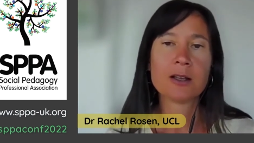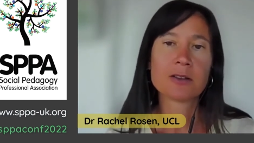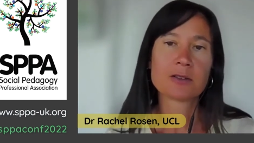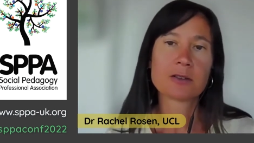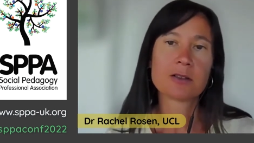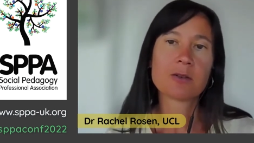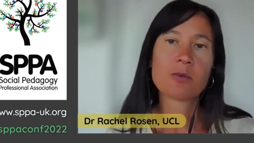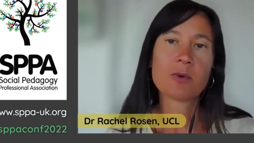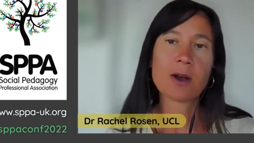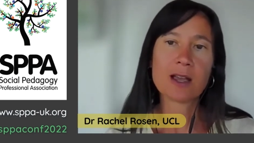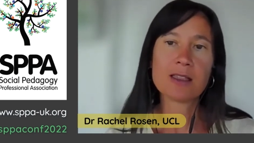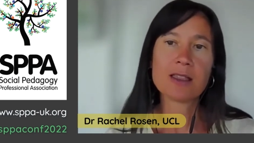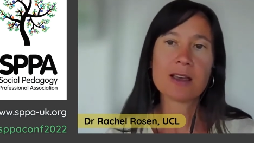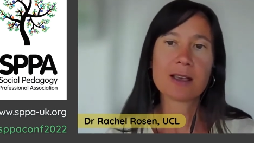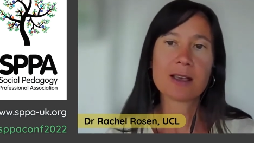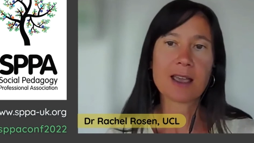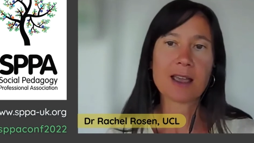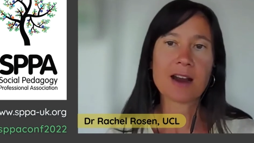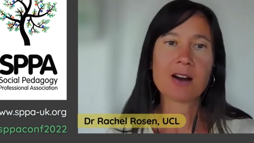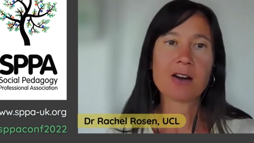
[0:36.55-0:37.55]
So the way
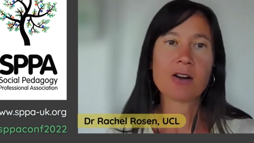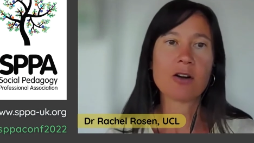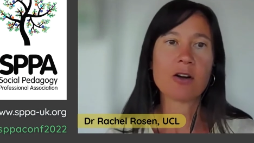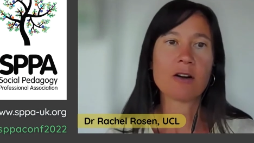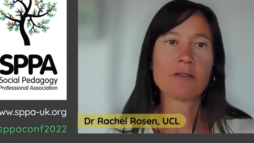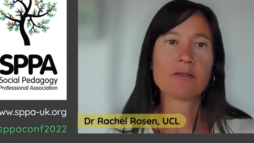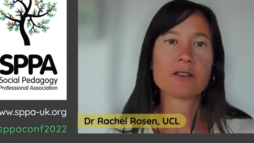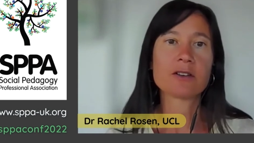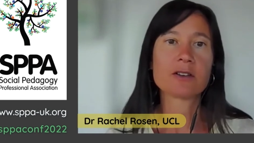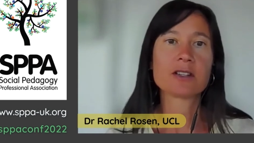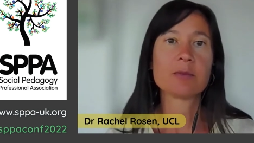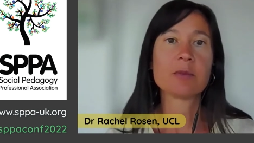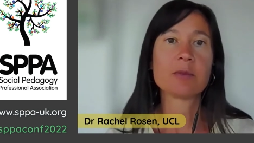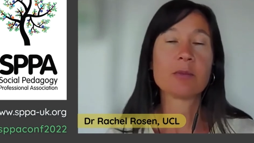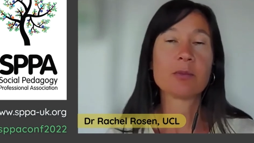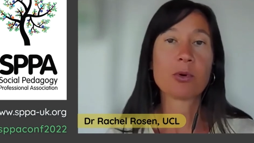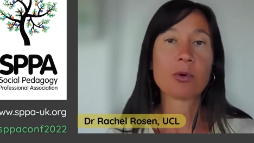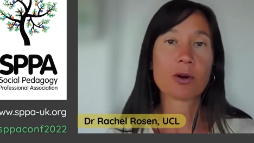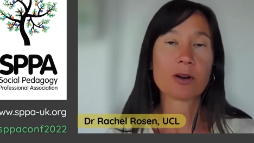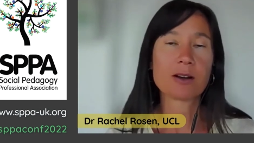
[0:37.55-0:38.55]
that care offers some
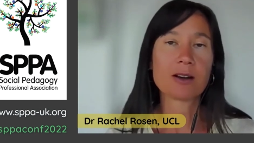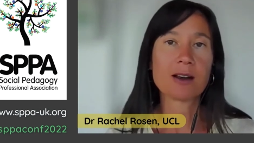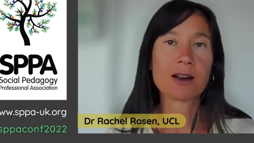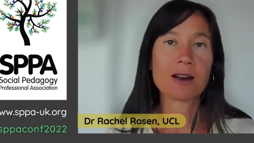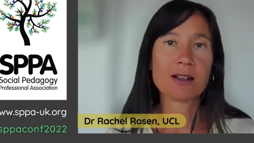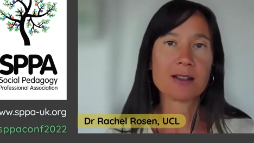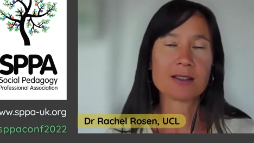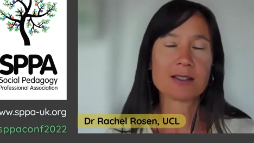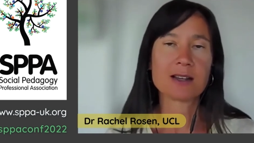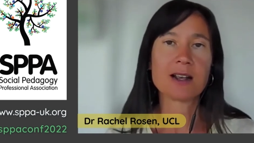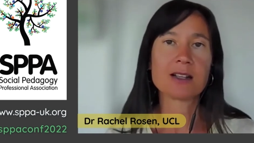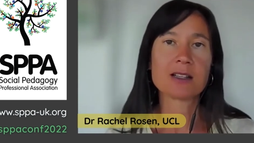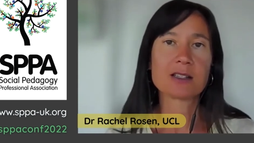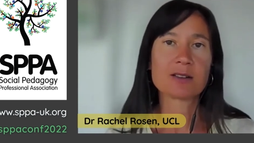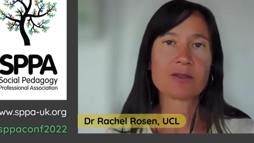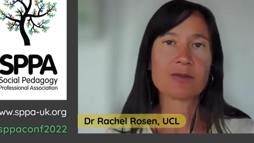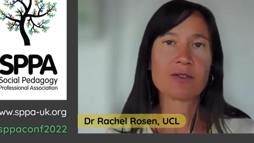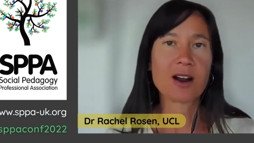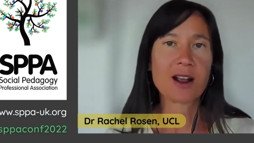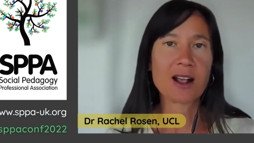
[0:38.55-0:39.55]
important
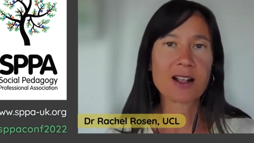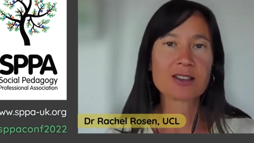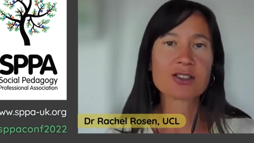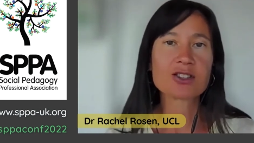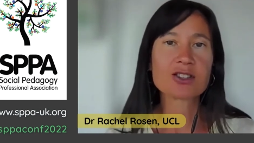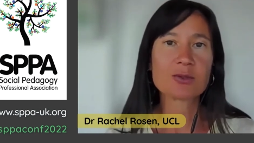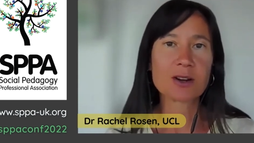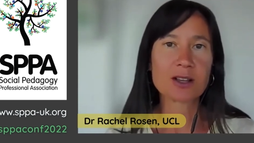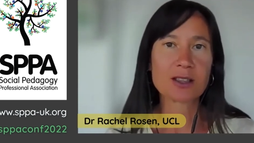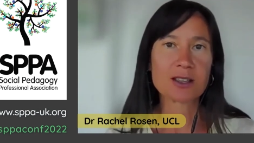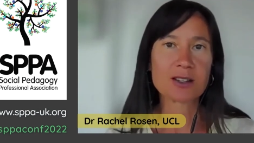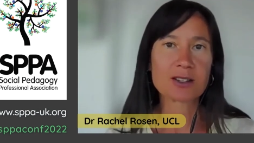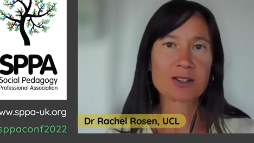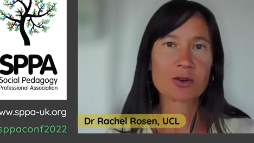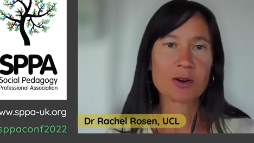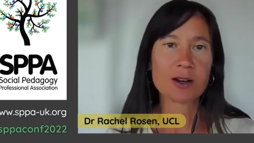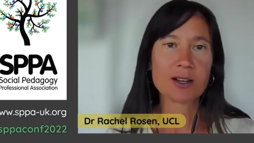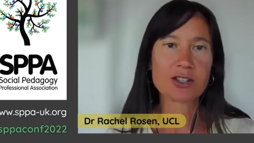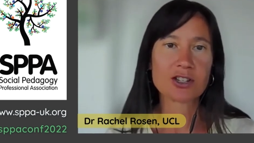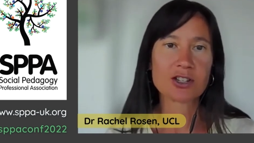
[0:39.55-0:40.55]
insights for answering this
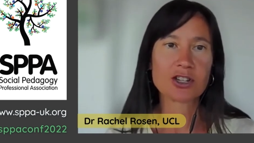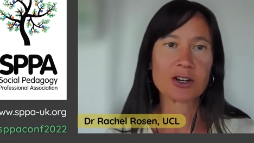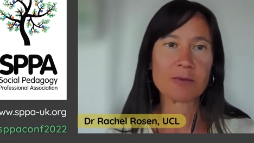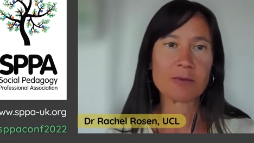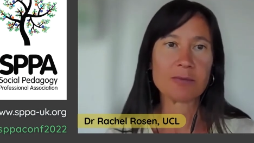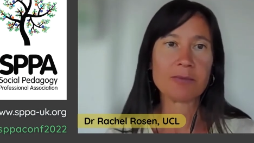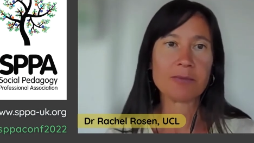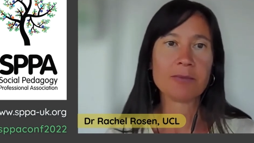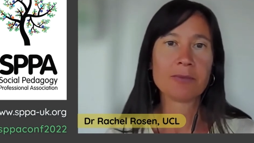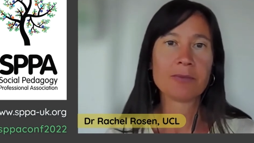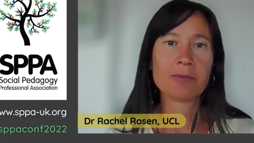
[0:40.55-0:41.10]
question.